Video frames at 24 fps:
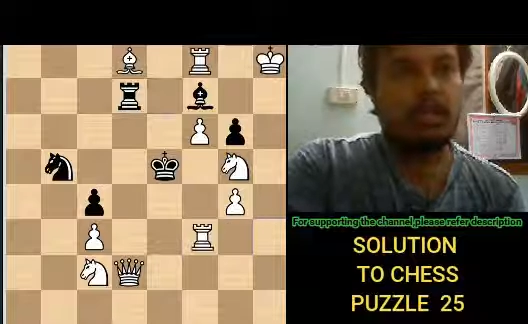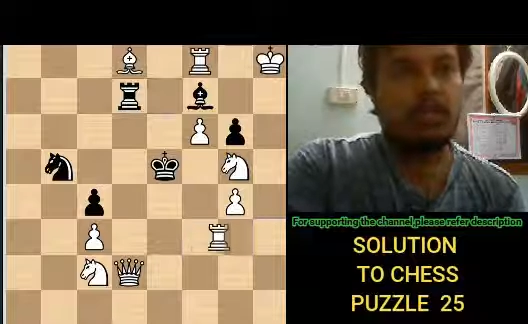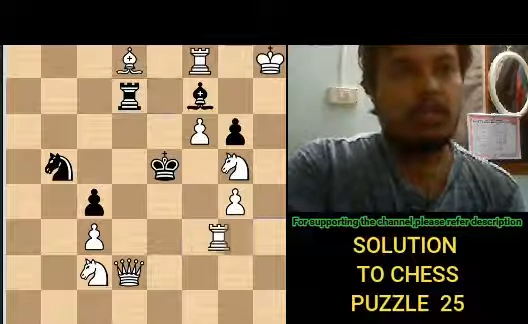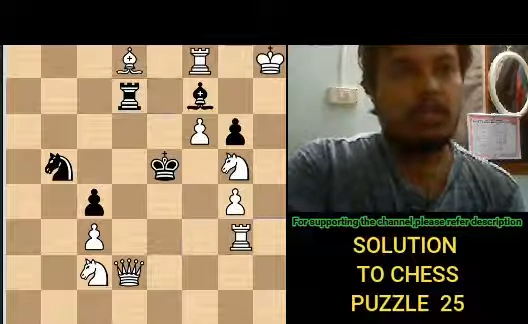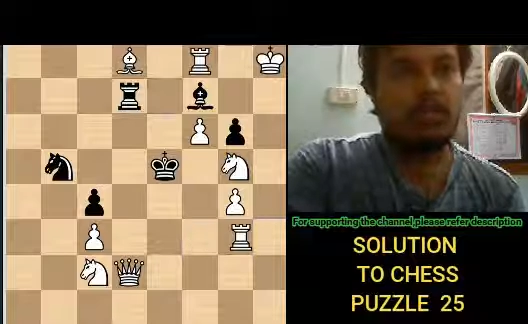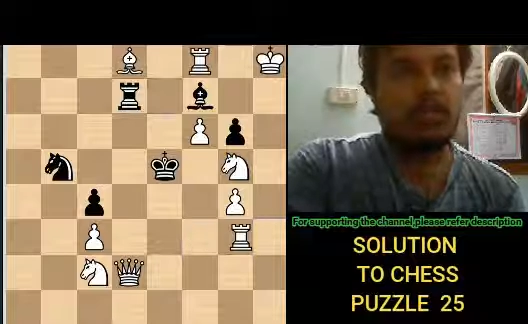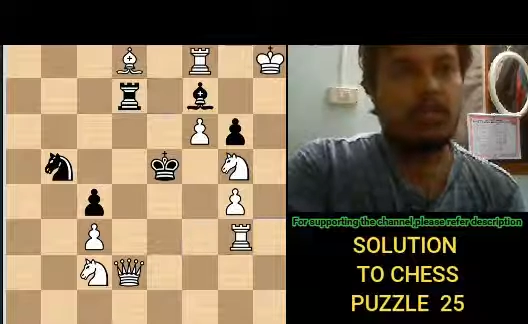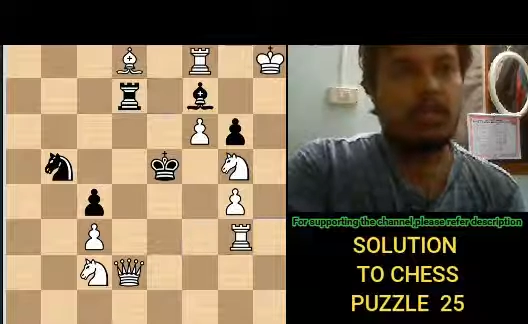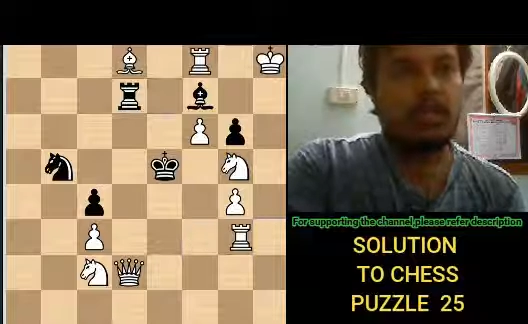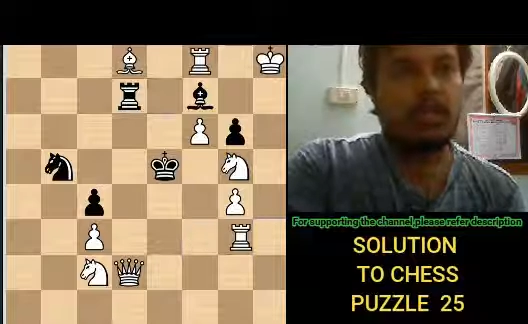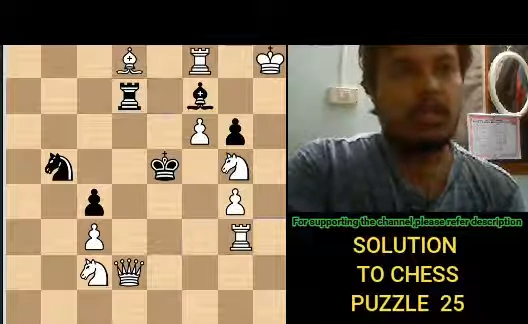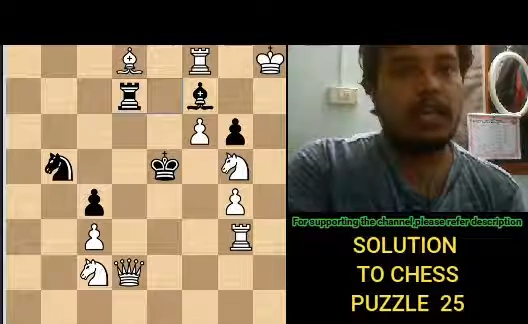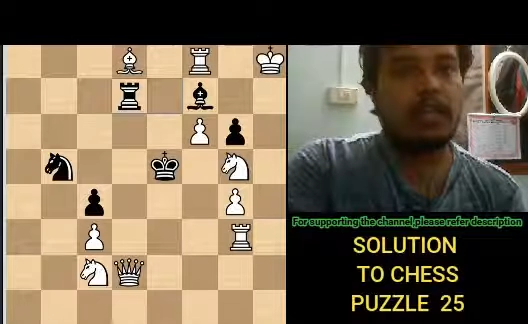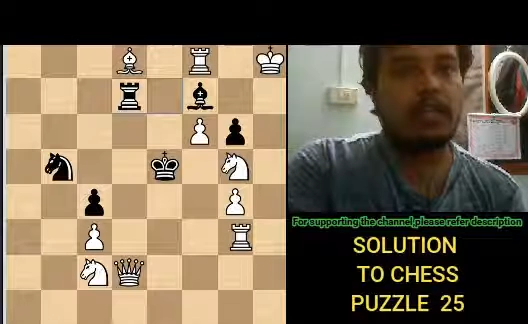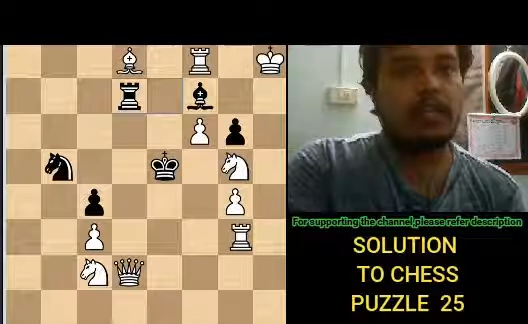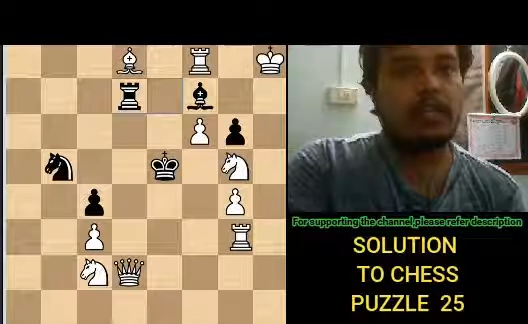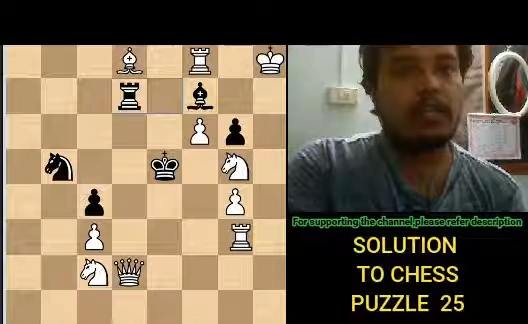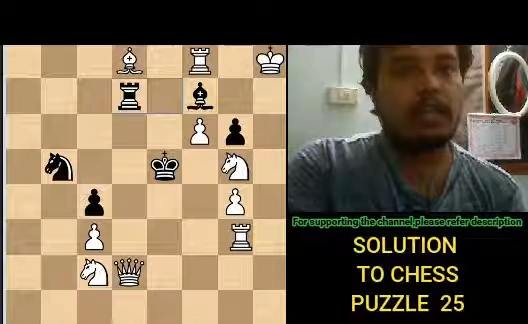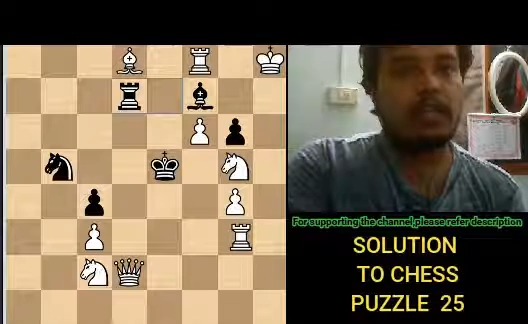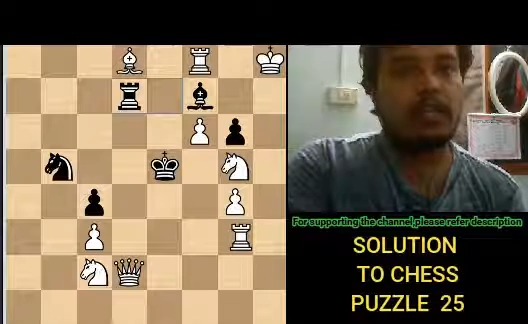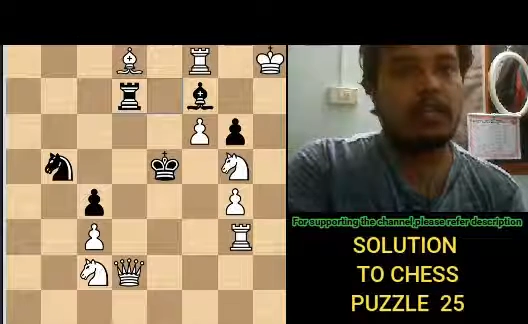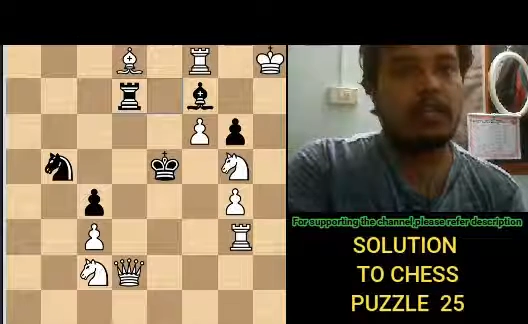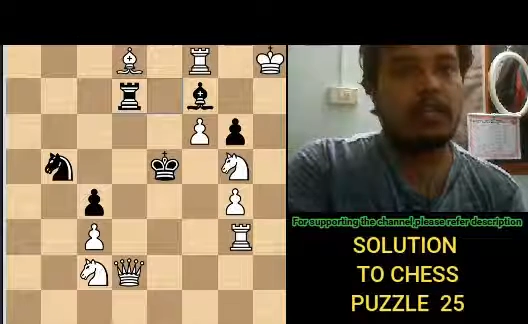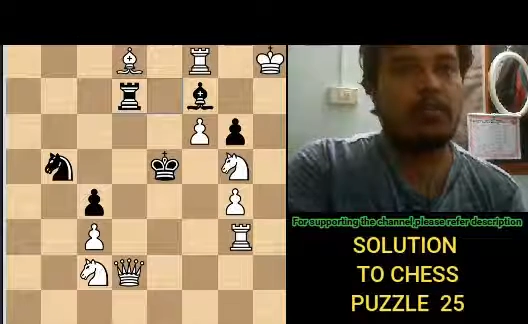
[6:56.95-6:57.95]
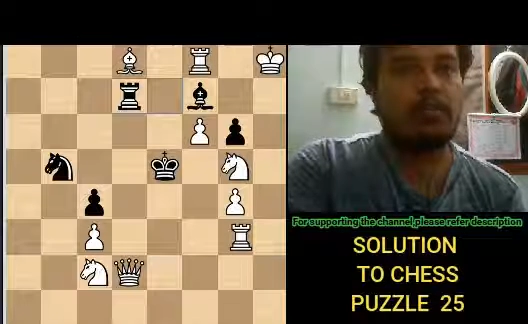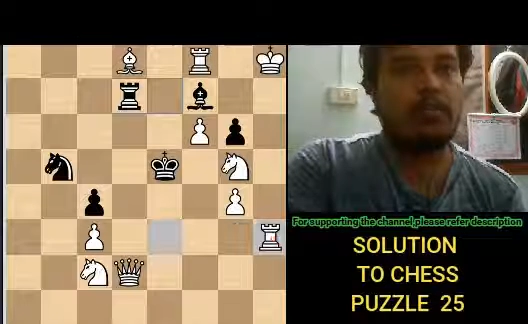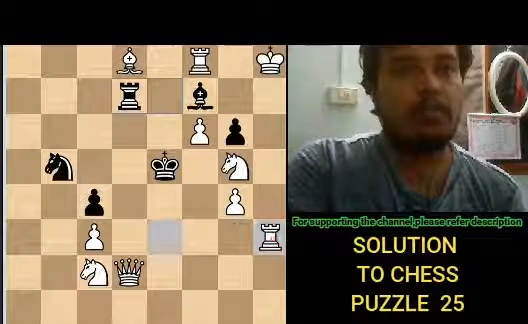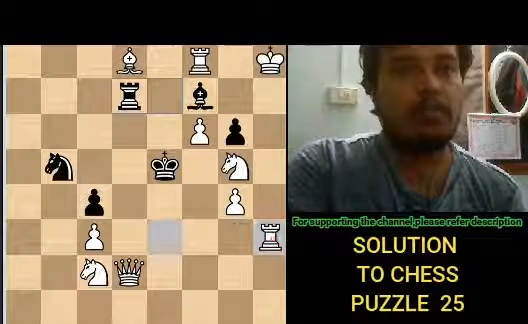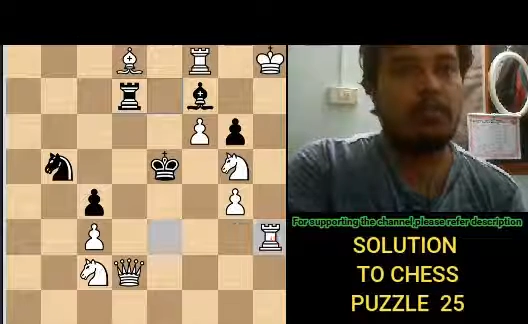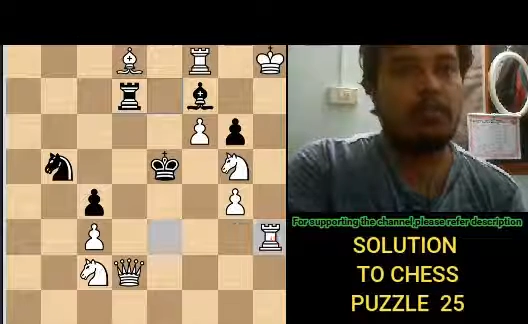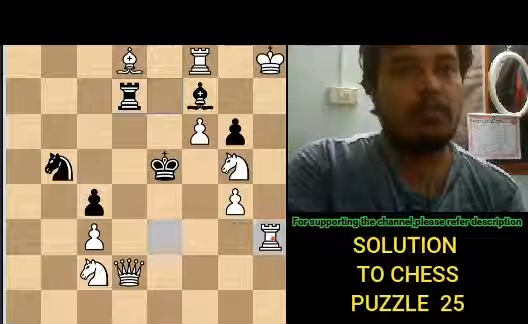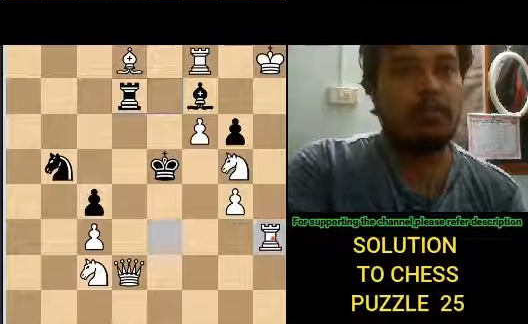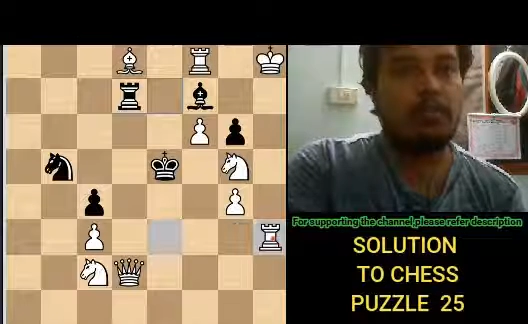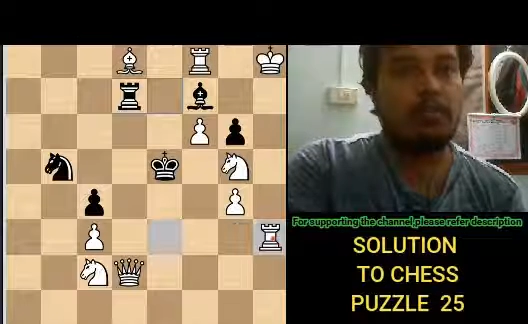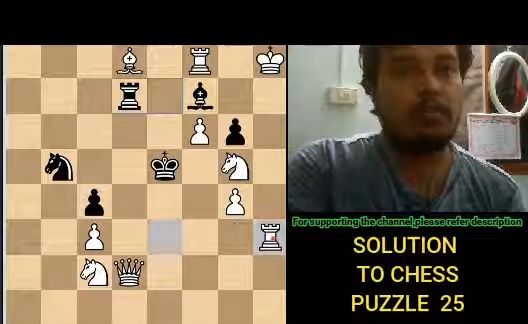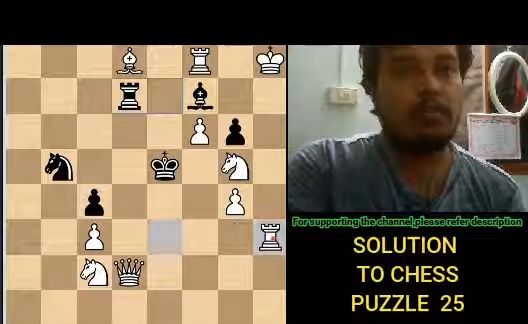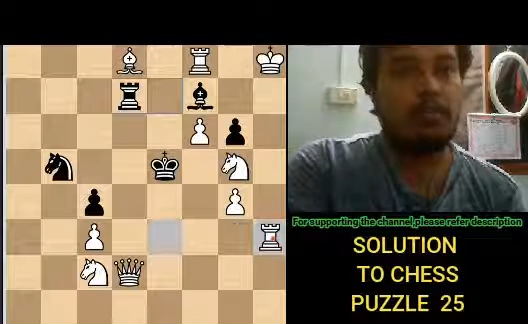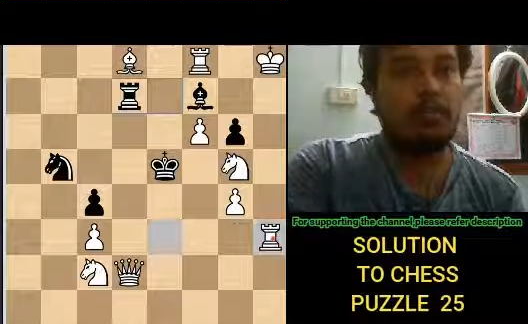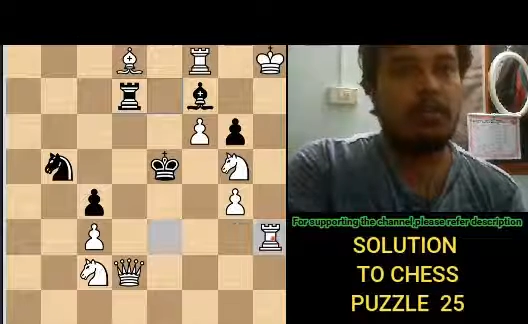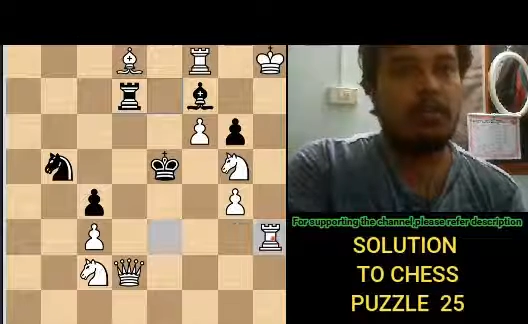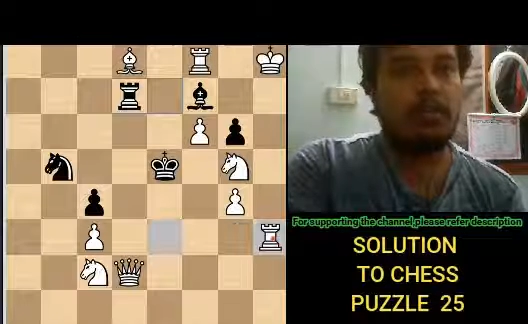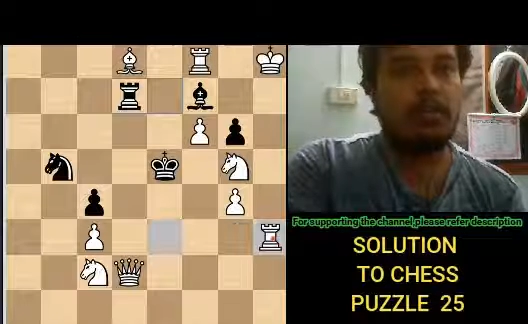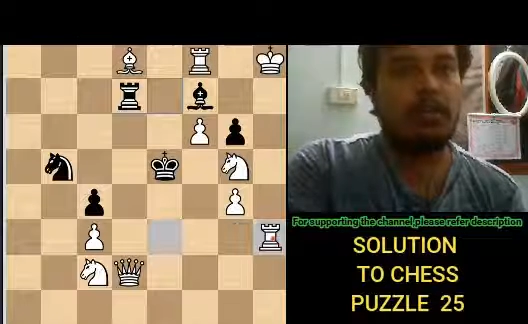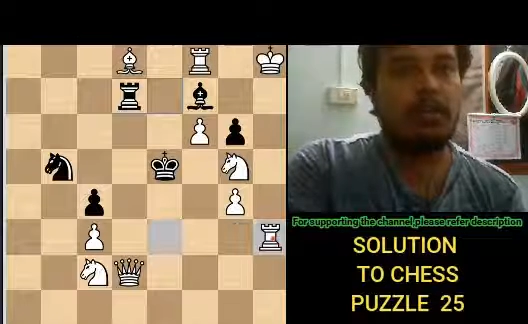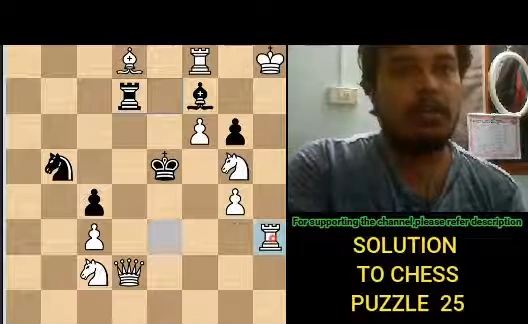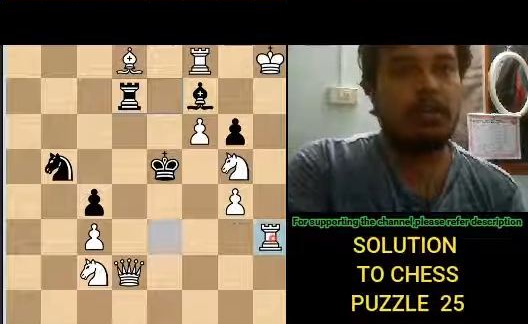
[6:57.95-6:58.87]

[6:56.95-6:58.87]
rook h3 is not the move,